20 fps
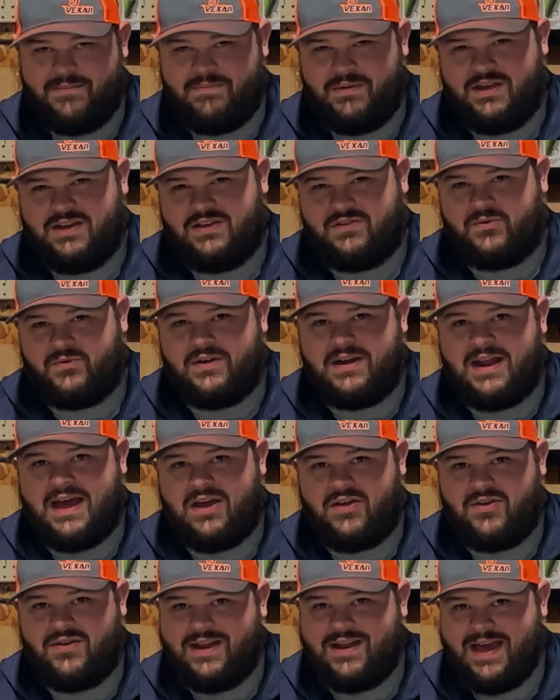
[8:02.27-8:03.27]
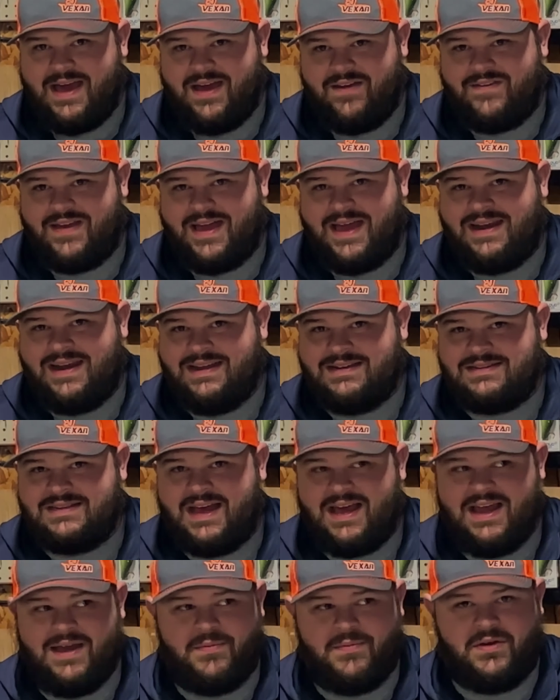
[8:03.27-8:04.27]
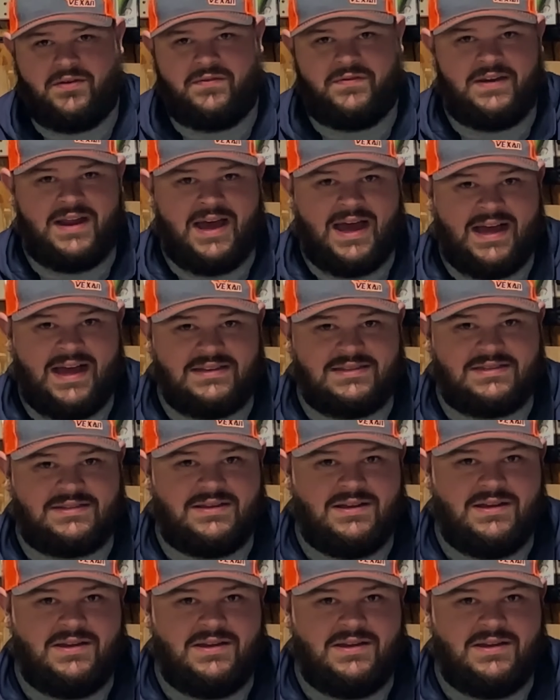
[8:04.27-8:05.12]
because we're not going to have any type of knots